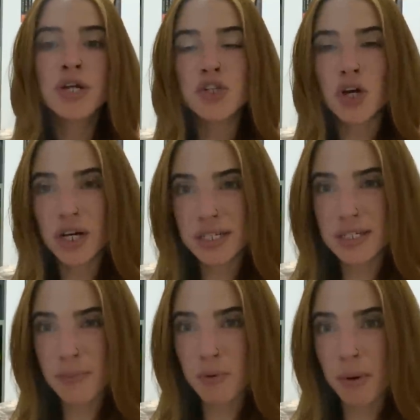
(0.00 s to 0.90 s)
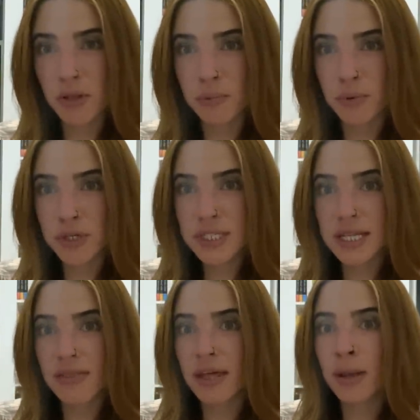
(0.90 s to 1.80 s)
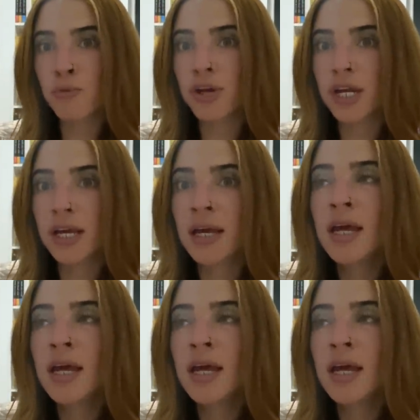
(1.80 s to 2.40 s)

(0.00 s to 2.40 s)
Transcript: talk in depth about the books that I'm reading